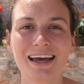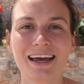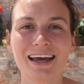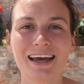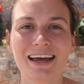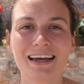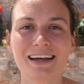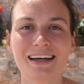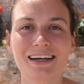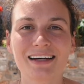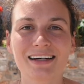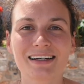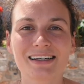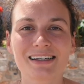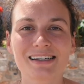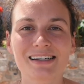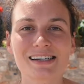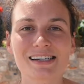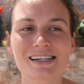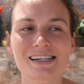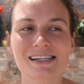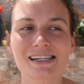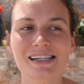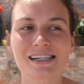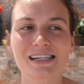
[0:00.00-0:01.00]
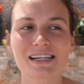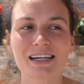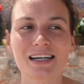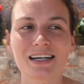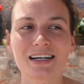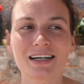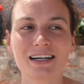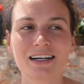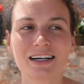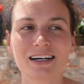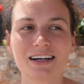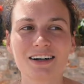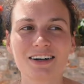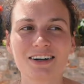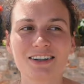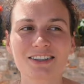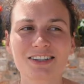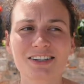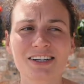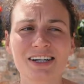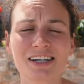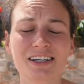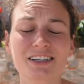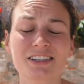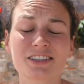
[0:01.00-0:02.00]
and
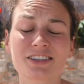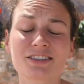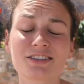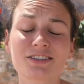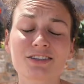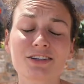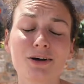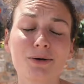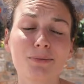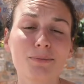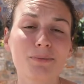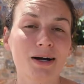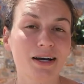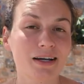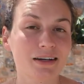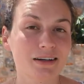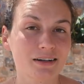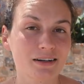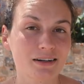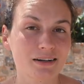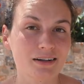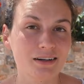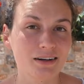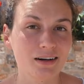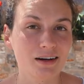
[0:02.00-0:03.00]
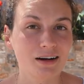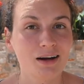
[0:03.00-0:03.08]
also here, so minor,